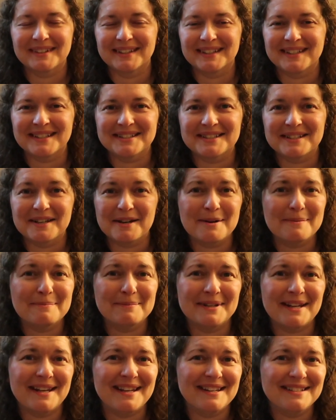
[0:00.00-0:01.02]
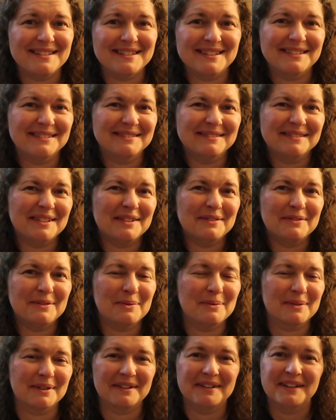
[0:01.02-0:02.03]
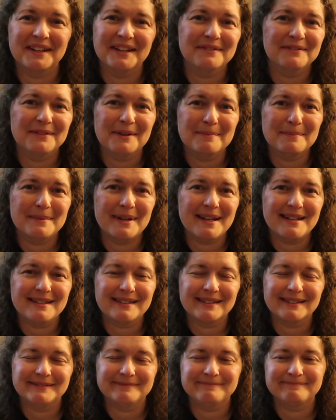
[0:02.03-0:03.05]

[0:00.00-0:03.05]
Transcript: I guess update, if you want a life update.